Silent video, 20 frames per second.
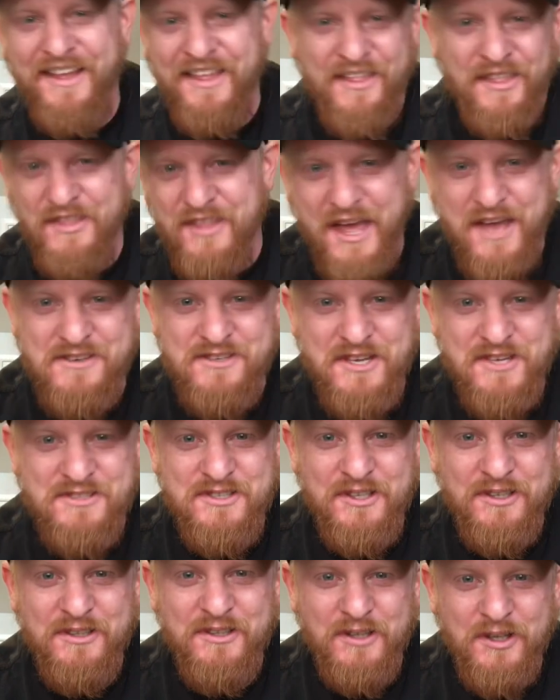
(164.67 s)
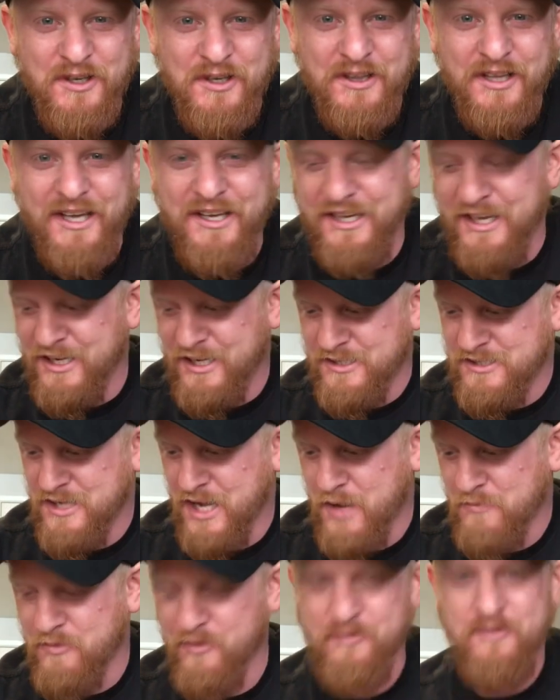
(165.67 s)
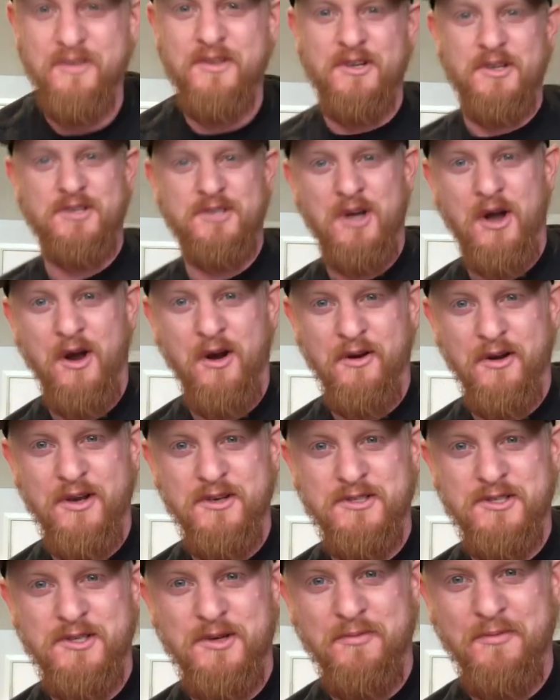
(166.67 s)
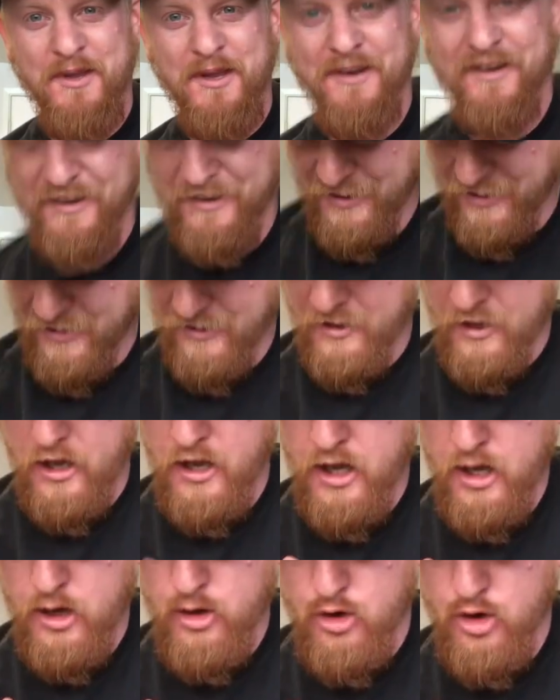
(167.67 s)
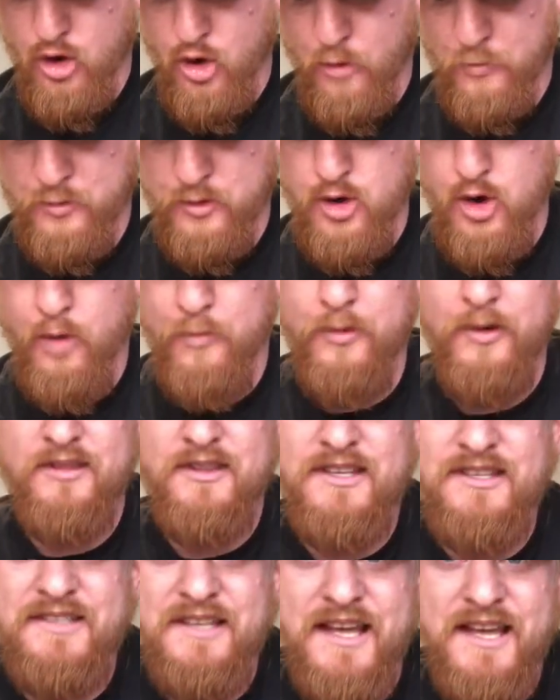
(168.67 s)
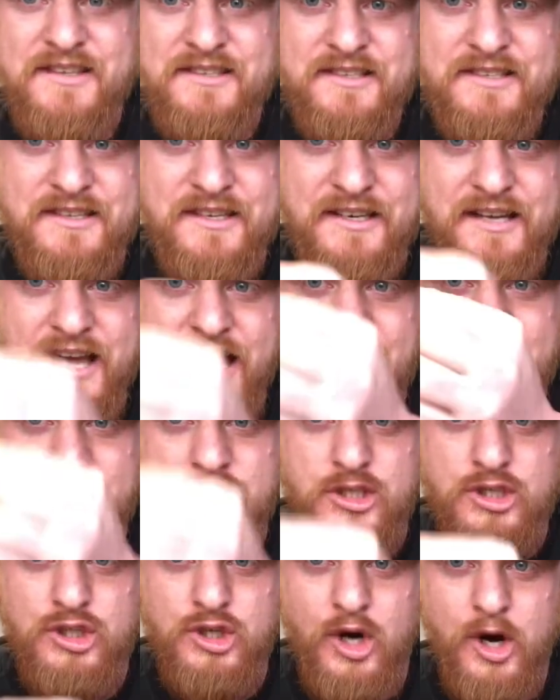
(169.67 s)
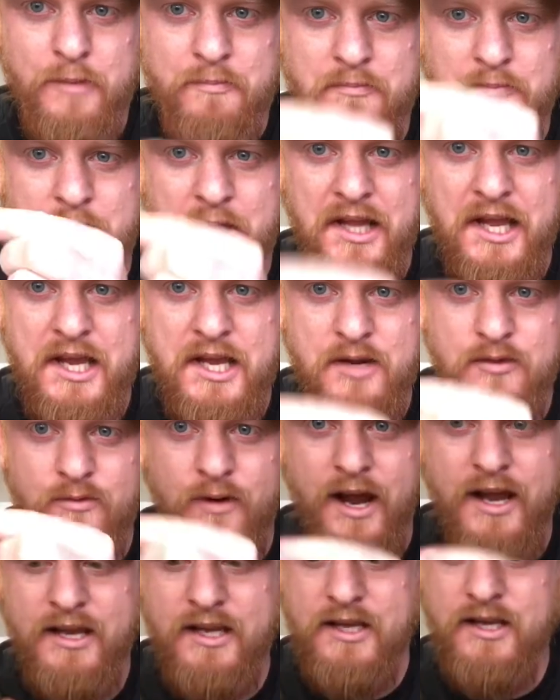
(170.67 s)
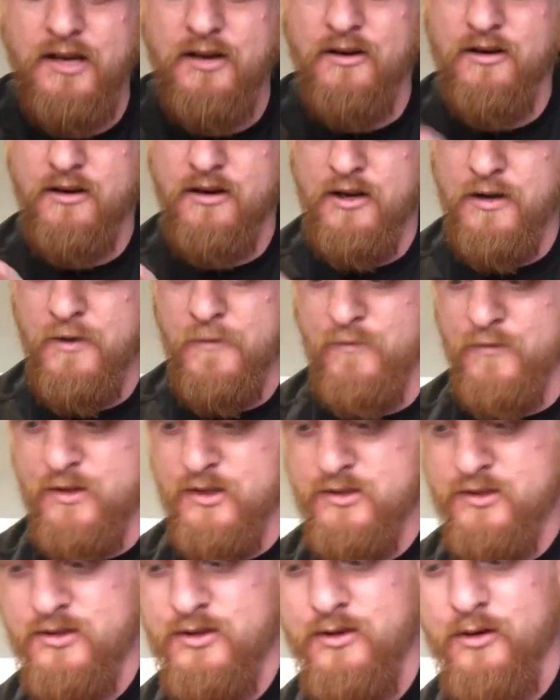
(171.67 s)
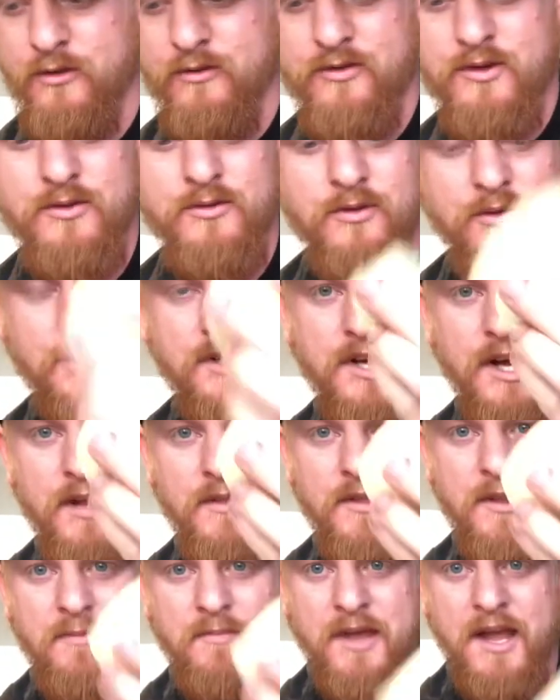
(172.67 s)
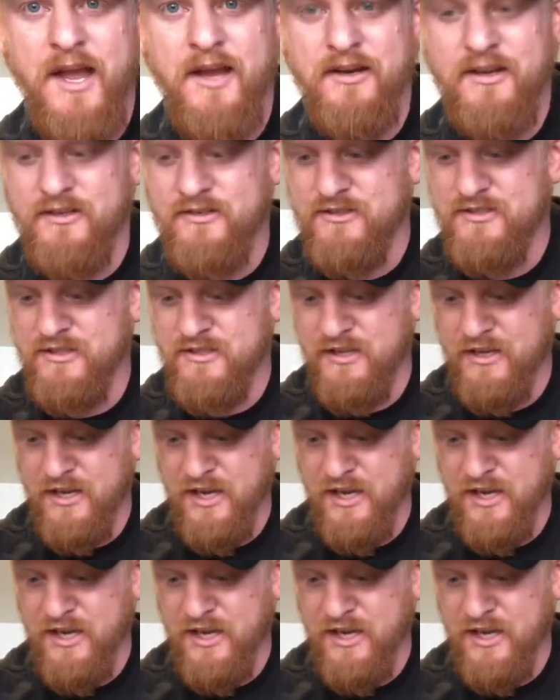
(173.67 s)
That doesn't look like any type of guitar instrument. Nope. What this has is a nice sharp blade right here. So if you were cutting them onions,